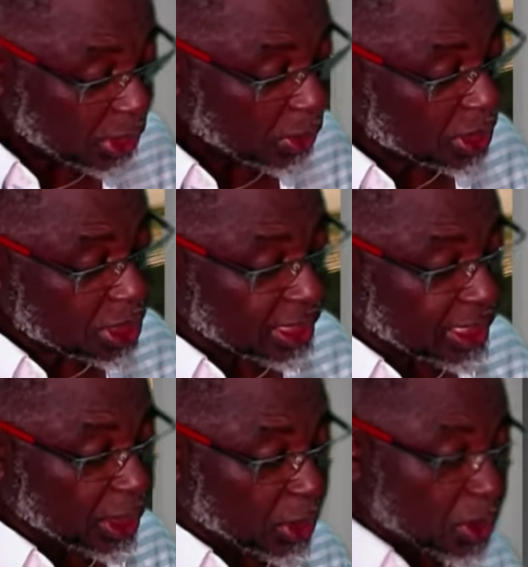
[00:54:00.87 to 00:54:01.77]
You will sing
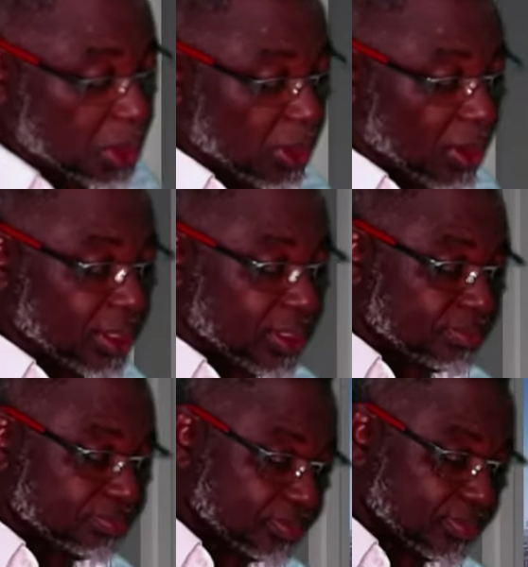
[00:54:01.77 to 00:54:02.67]
a new song.
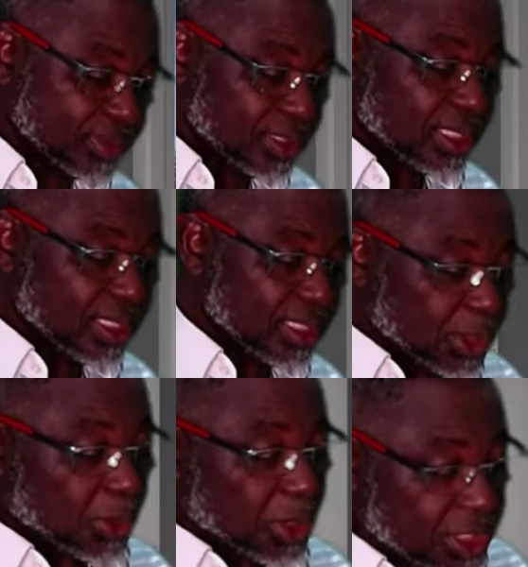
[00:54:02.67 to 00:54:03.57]

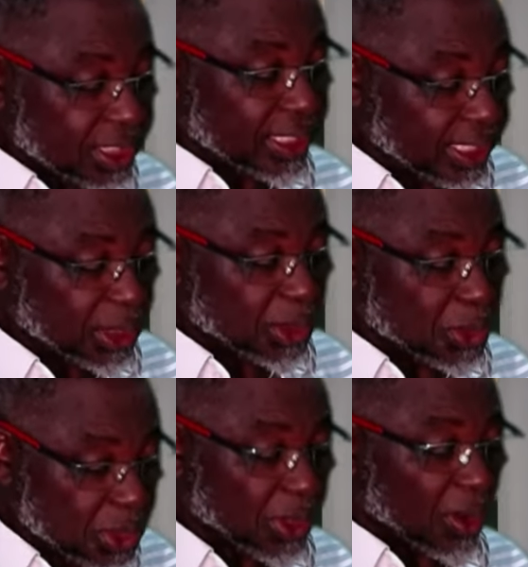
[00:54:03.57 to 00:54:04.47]
You will sing a new
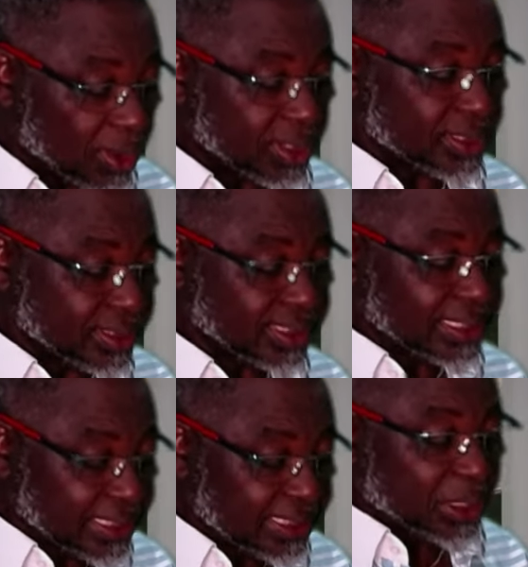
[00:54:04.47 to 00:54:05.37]
song.
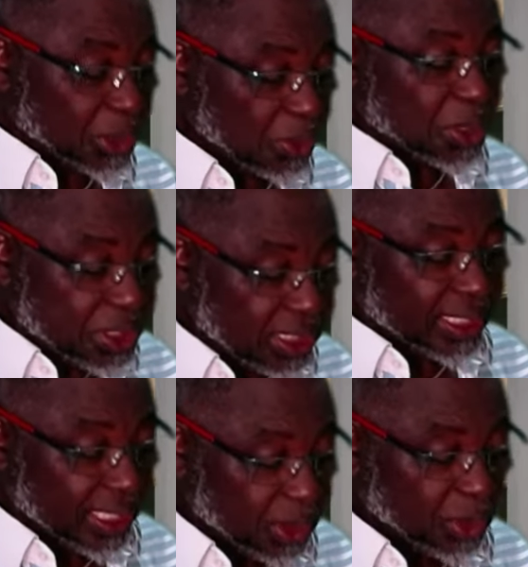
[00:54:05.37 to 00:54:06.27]
You will
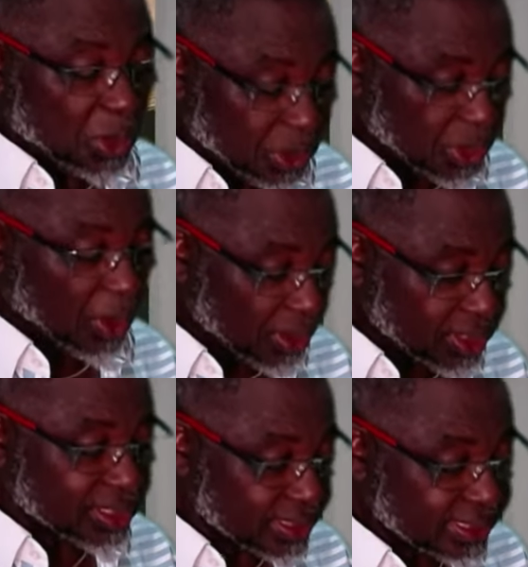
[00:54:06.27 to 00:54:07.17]
sing a new song
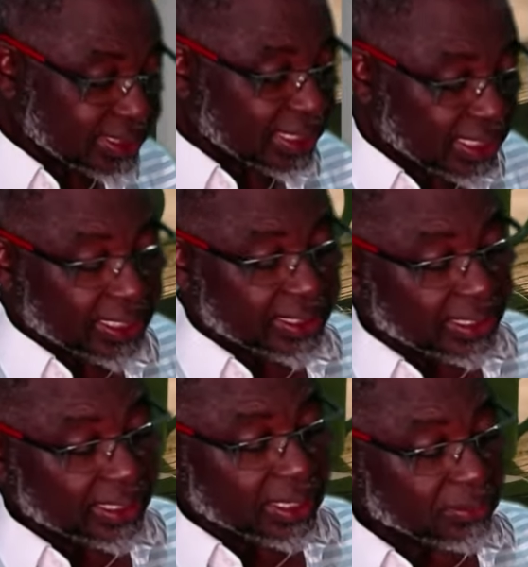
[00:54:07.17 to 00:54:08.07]
in
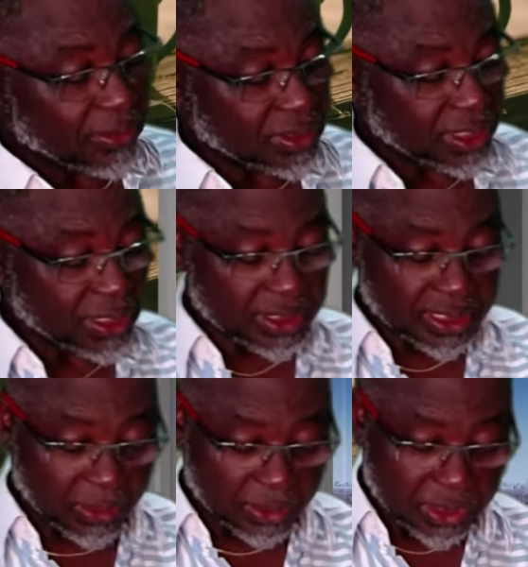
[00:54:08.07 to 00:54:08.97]
the name of Jesus.
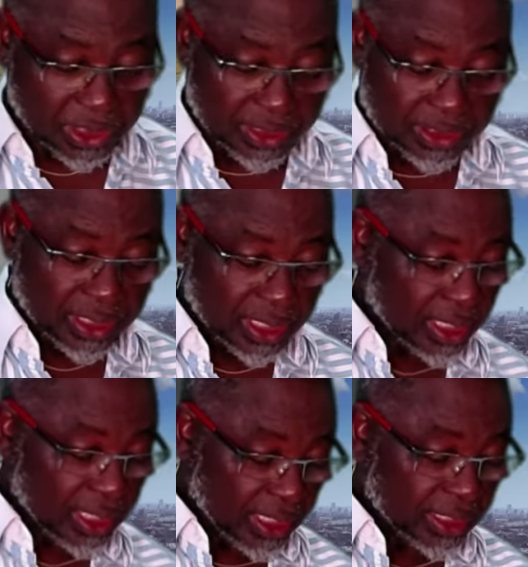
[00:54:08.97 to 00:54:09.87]
I want to change
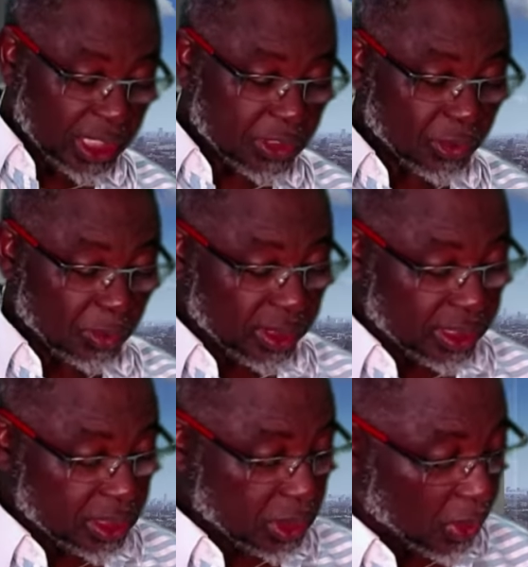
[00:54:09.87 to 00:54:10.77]
in this few
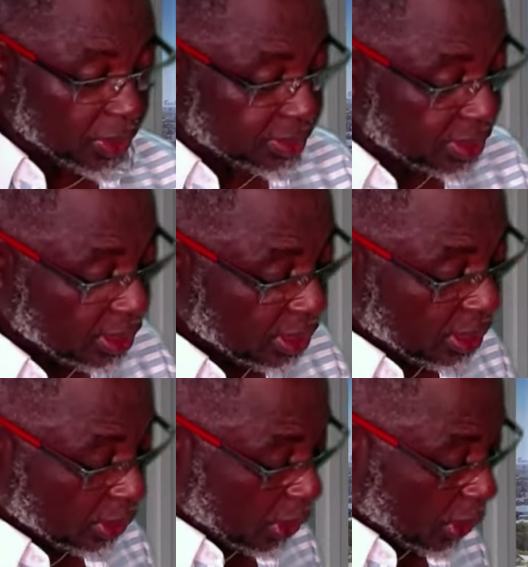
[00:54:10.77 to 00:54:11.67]
minutes going.
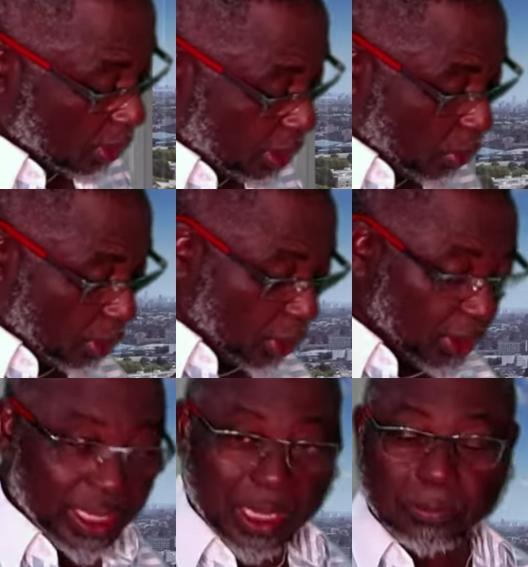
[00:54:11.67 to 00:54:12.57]
Not only will
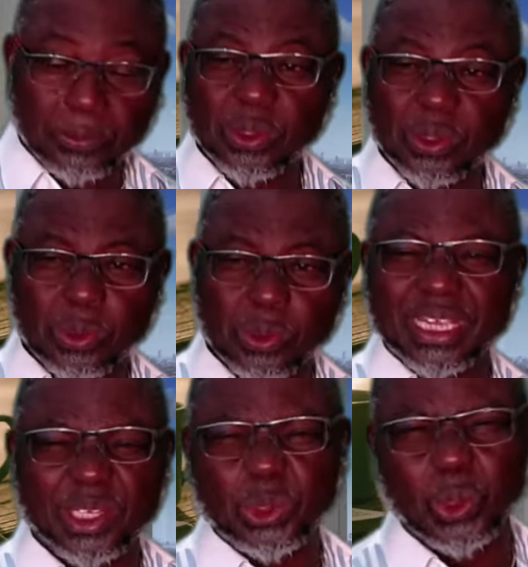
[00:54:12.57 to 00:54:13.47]
God help you, He will
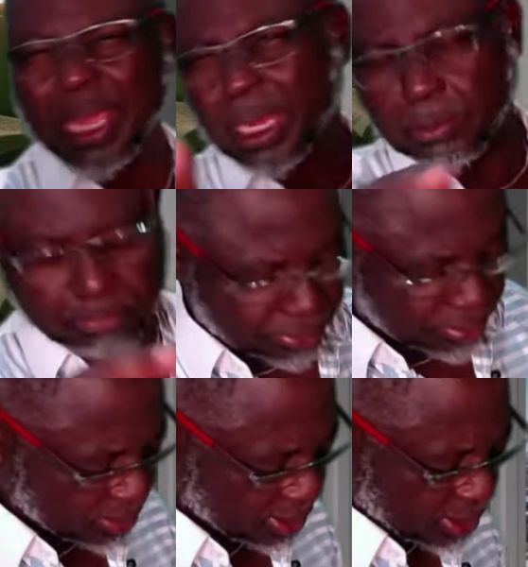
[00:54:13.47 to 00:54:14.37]
send you help.
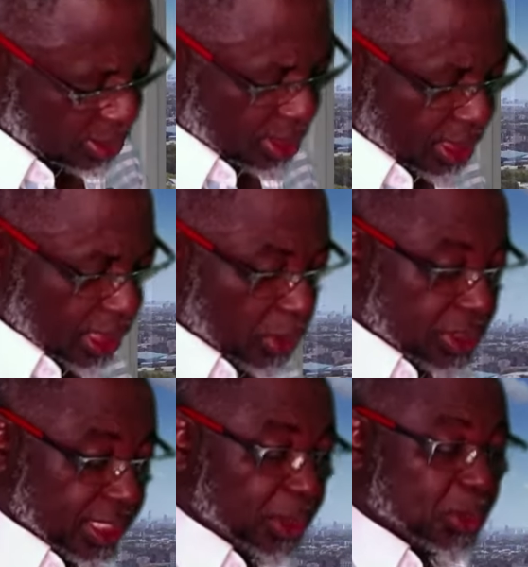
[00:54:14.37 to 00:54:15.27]
He will
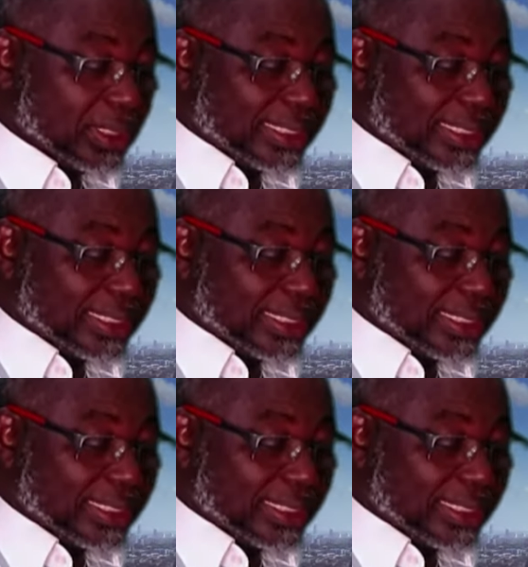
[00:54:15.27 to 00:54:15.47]
send you